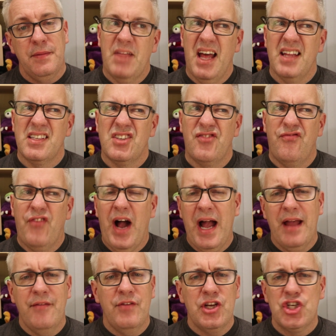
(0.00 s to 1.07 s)
That's
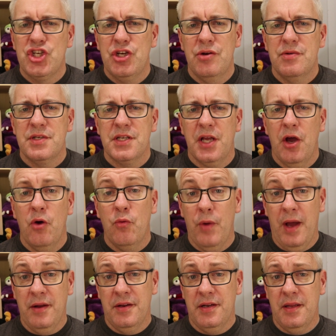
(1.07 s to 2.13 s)
5-ish years ago,
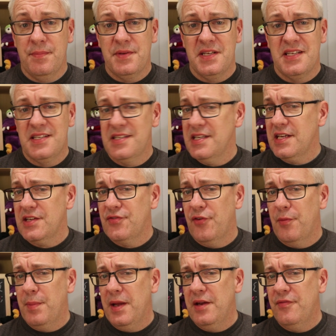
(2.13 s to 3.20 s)
rounded up to 6
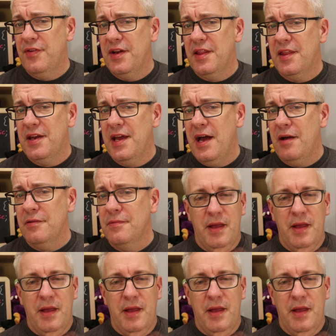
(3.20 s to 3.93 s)
for benefit of the doubt.